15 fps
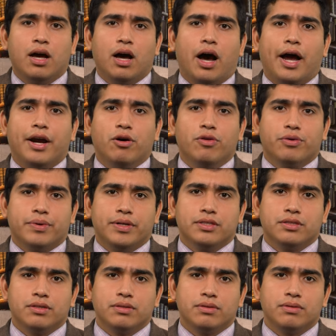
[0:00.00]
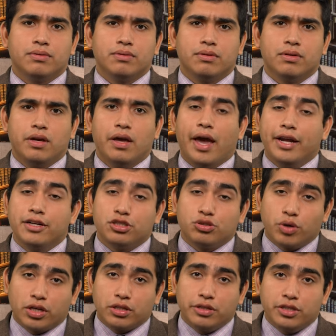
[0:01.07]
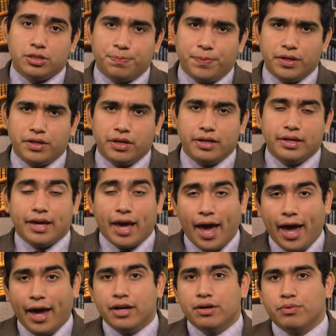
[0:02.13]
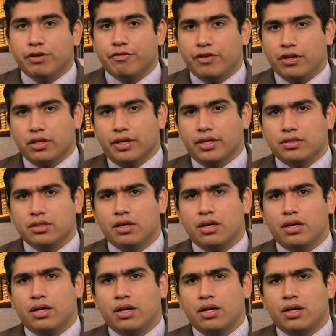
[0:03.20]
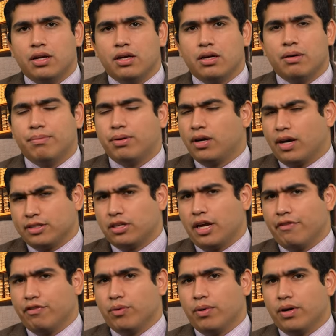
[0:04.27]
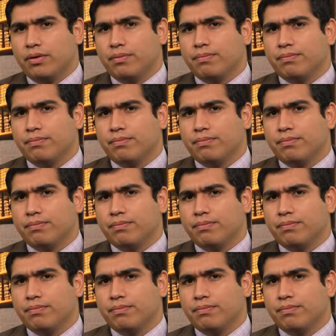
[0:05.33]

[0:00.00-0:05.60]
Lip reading: "I know the reason, and strictly speaking can reveal it, but not to everyone.